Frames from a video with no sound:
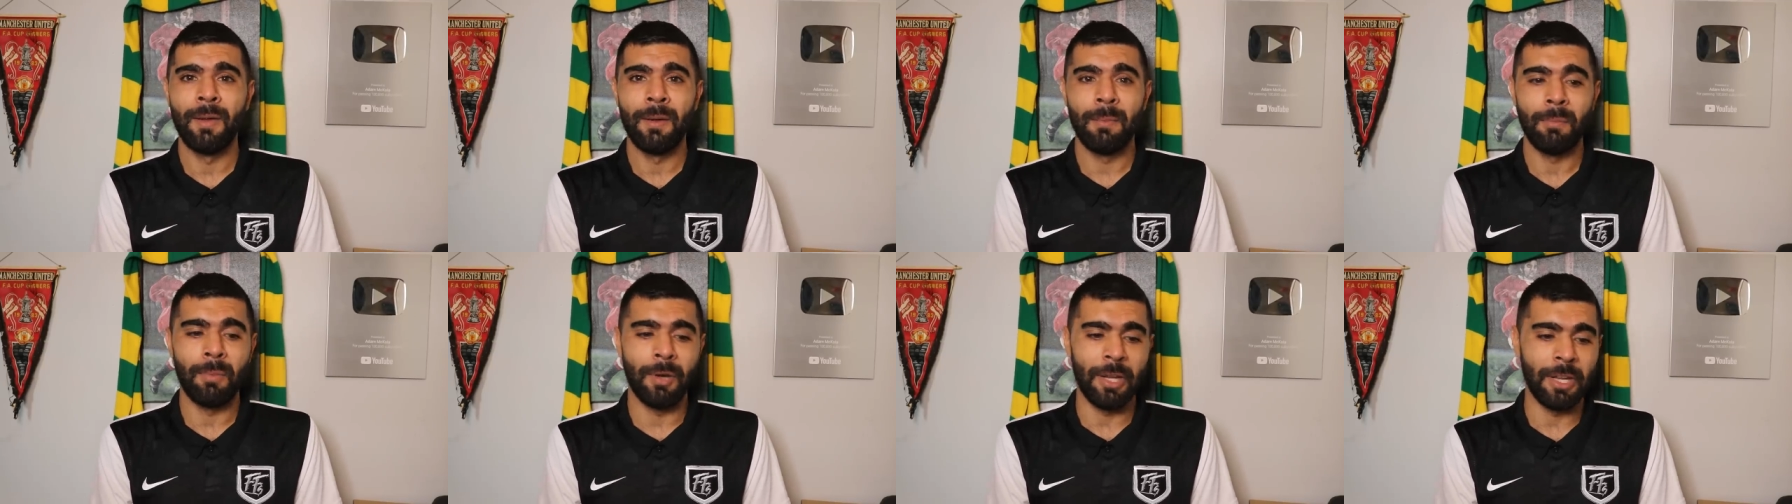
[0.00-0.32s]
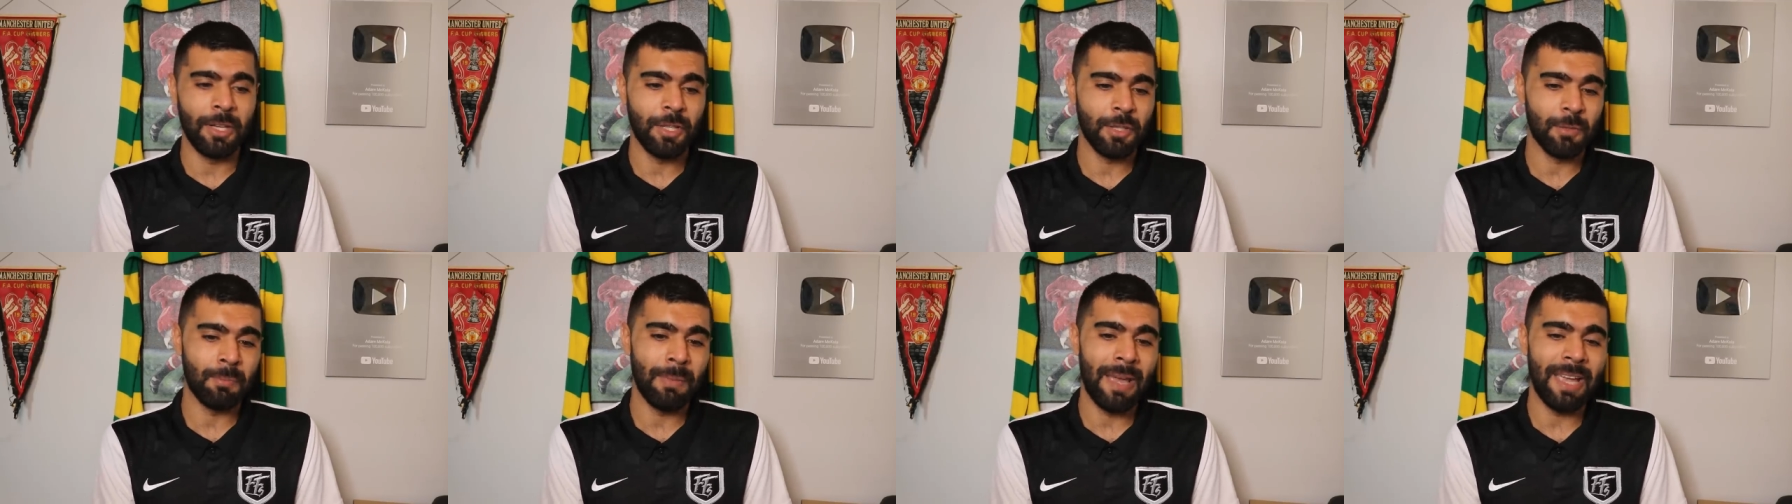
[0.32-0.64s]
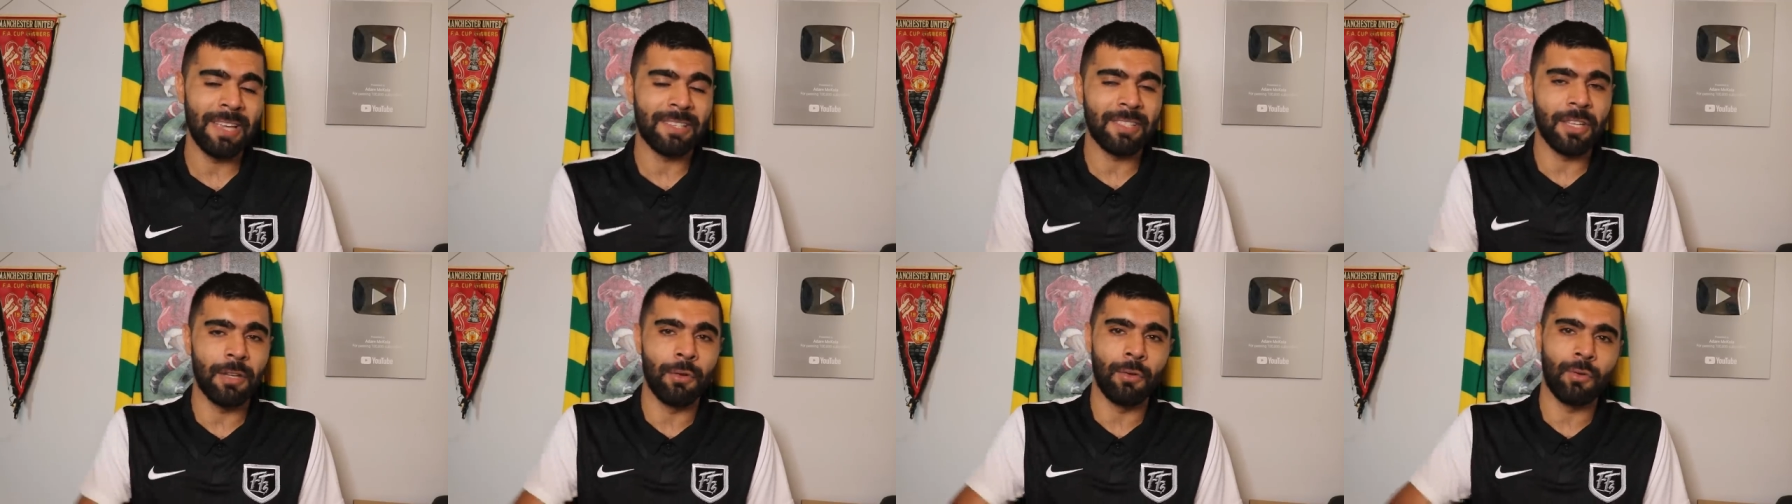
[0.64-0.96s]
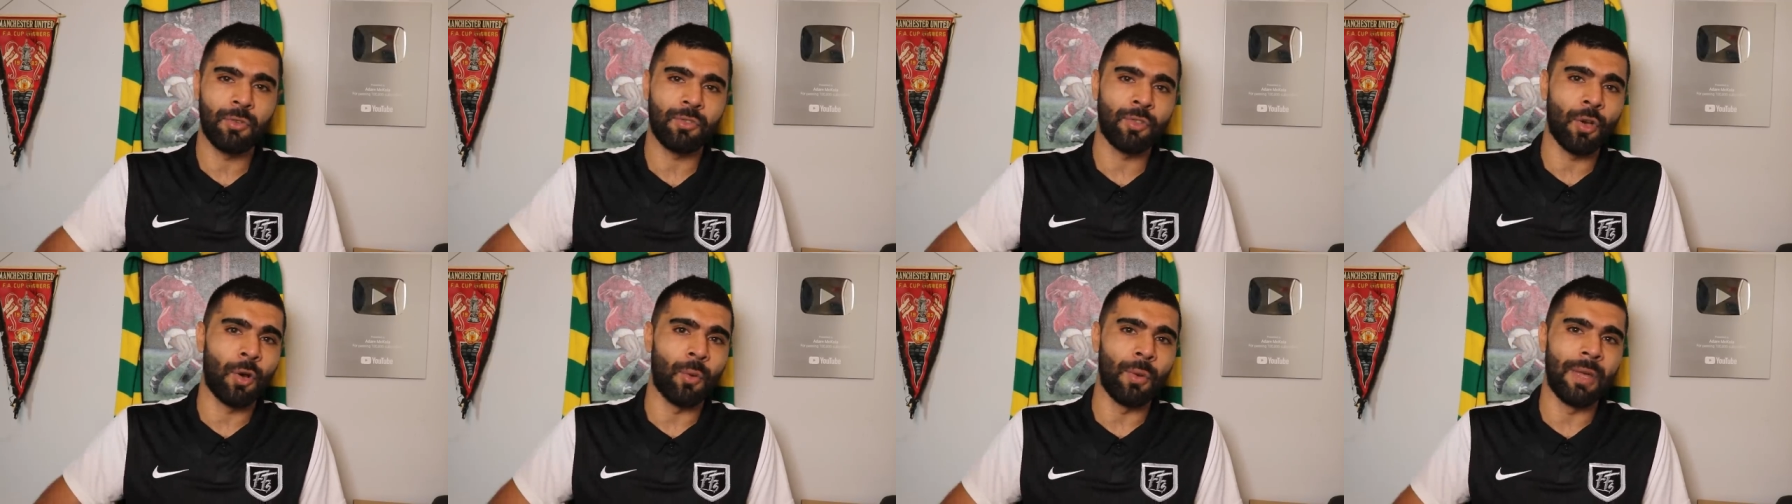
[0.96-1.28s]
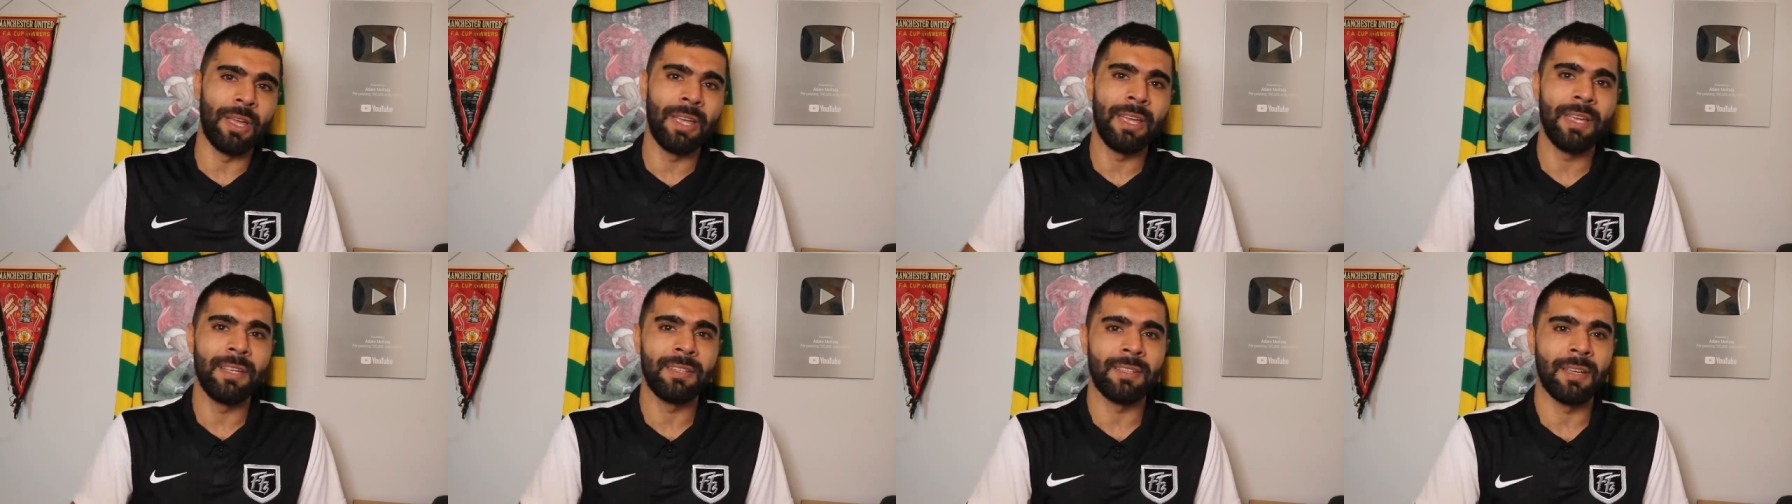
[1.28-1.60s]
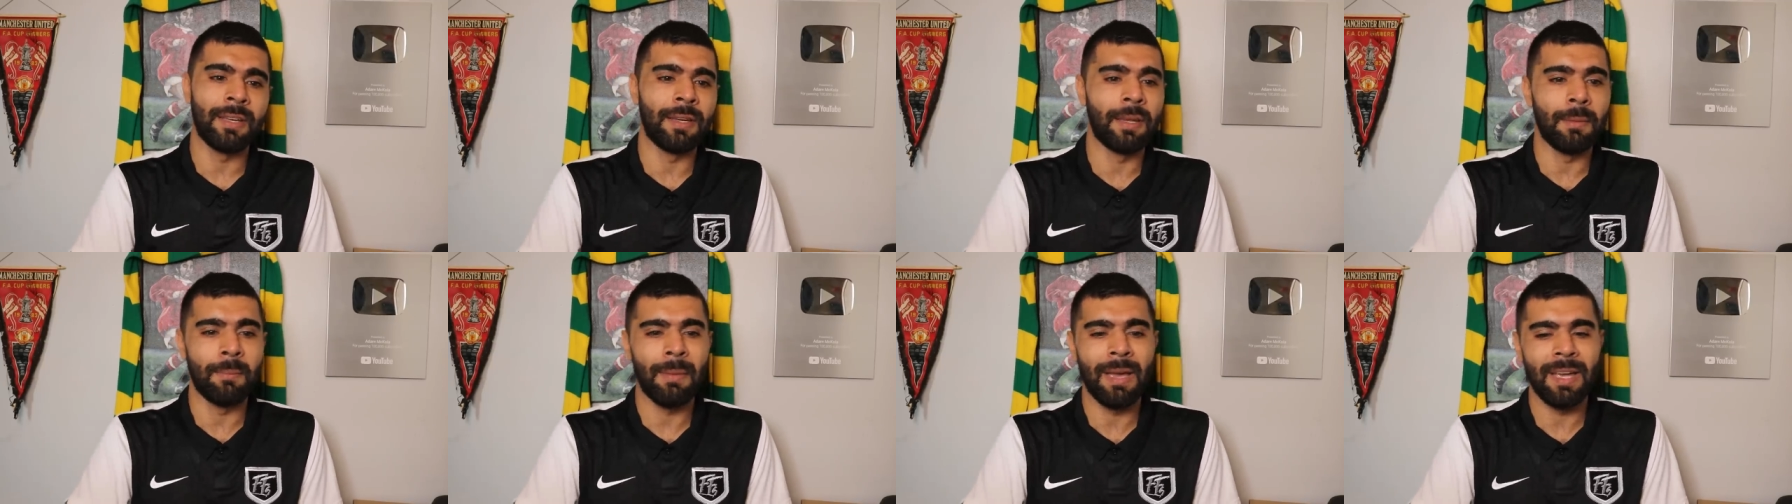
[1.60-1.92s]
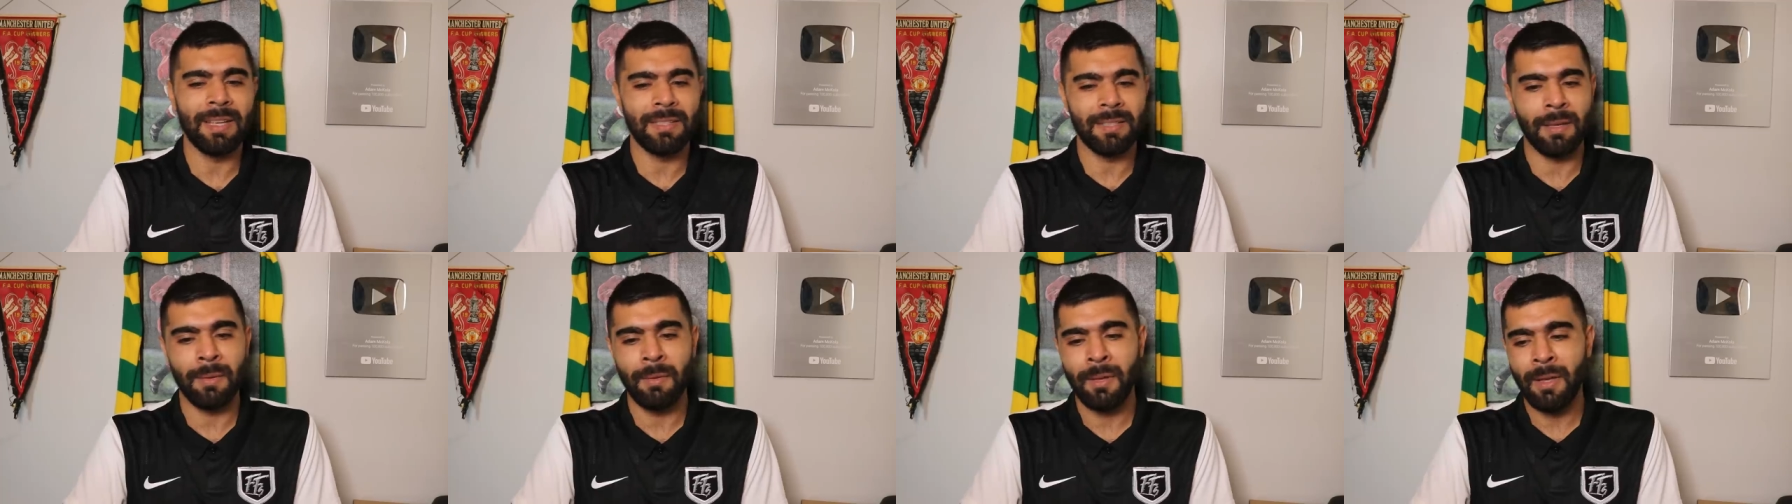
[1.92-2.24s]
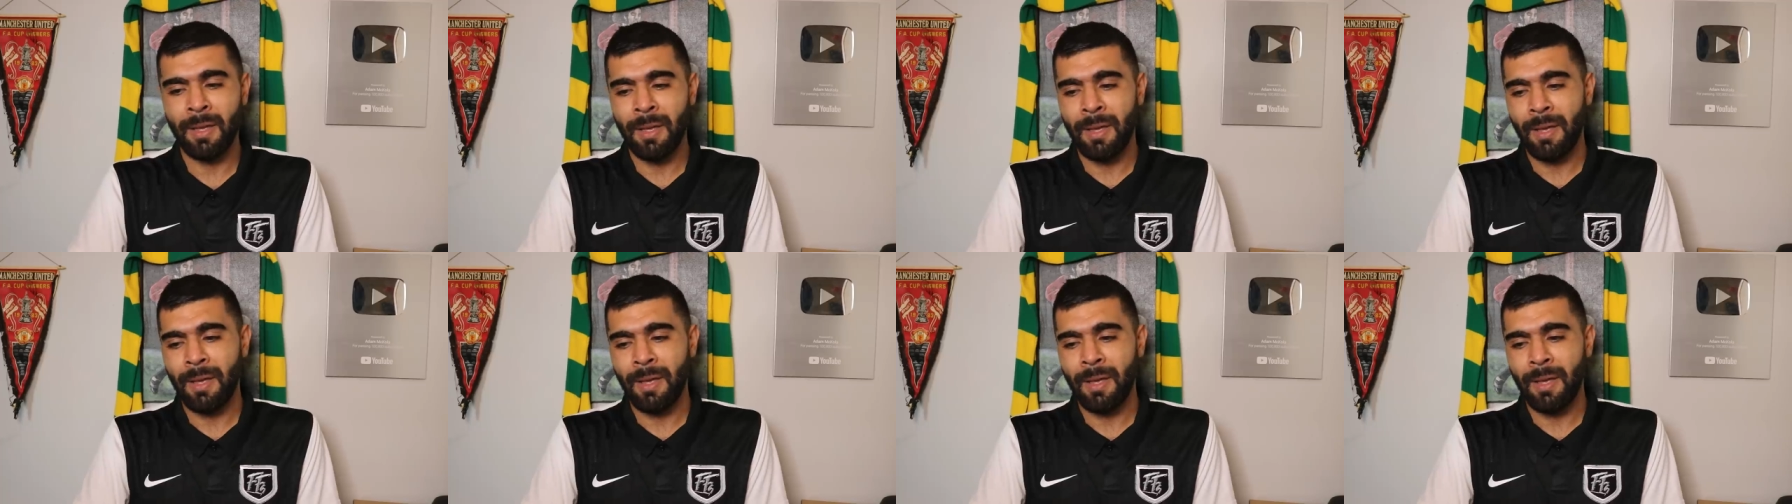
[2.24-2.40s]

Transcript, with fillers: but he just makes it look so easy, and it makes a